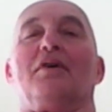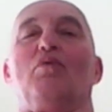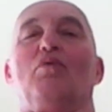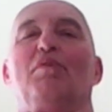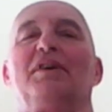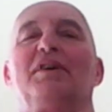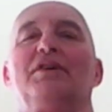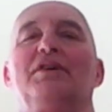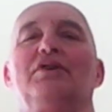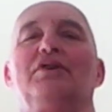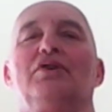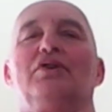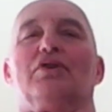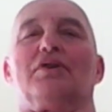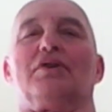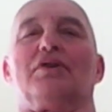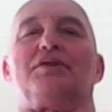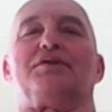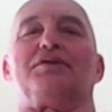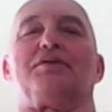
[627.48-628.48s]
how many
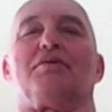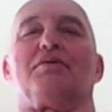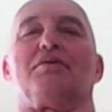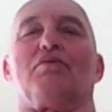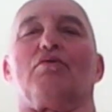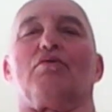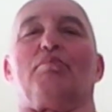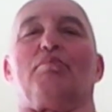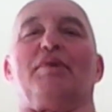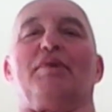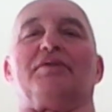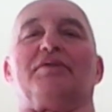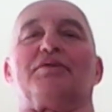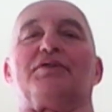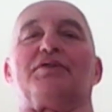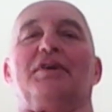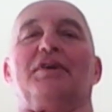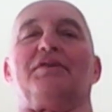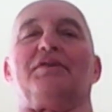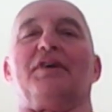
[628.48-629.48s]
years, or better
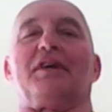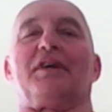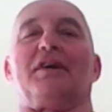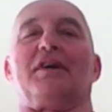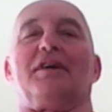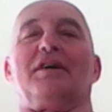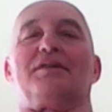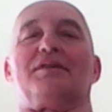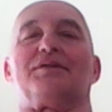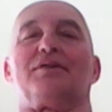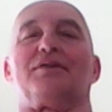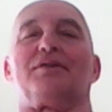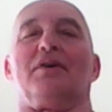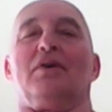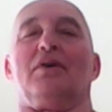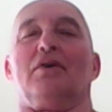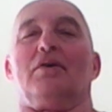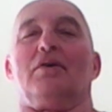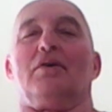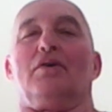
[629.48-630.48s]
say decades,
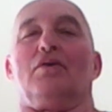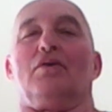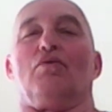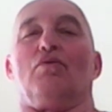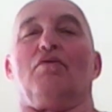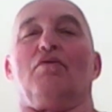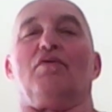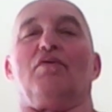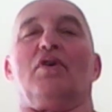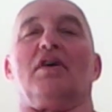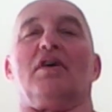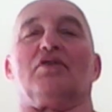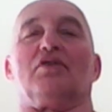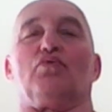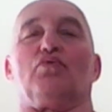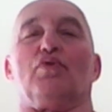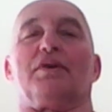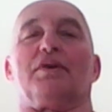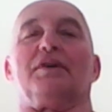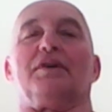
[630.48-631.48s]
of hard
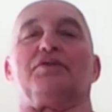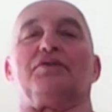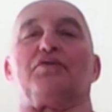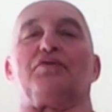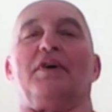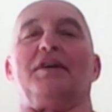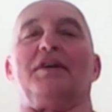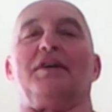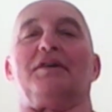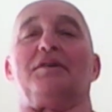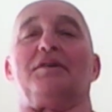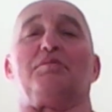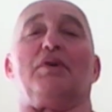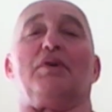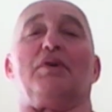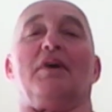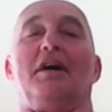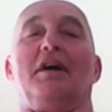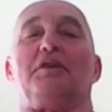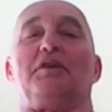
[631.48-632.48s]
work and training is
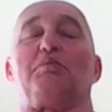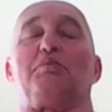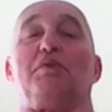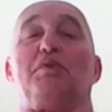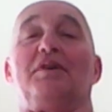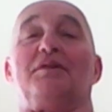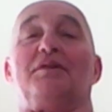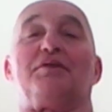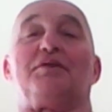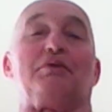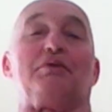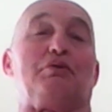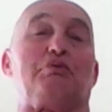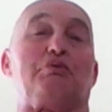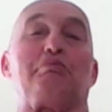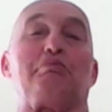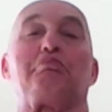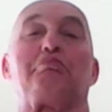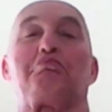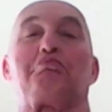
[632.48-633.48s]
behind me,
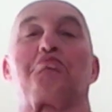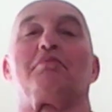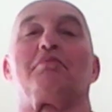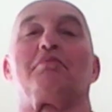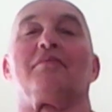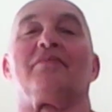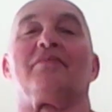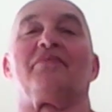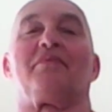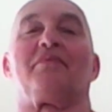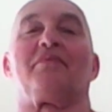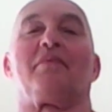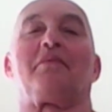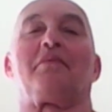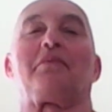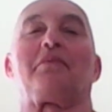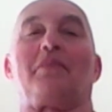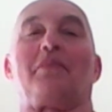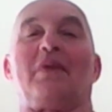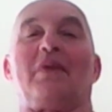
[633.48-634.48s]
so
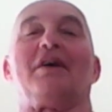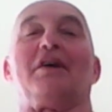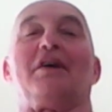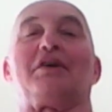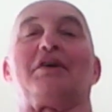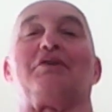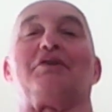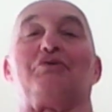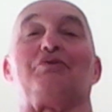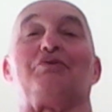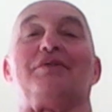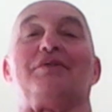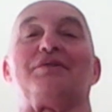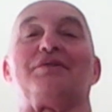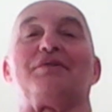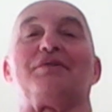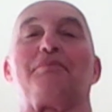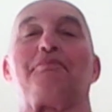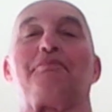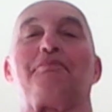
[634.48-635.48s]
I can do
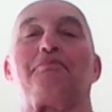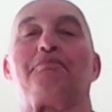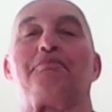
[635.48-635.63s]
this.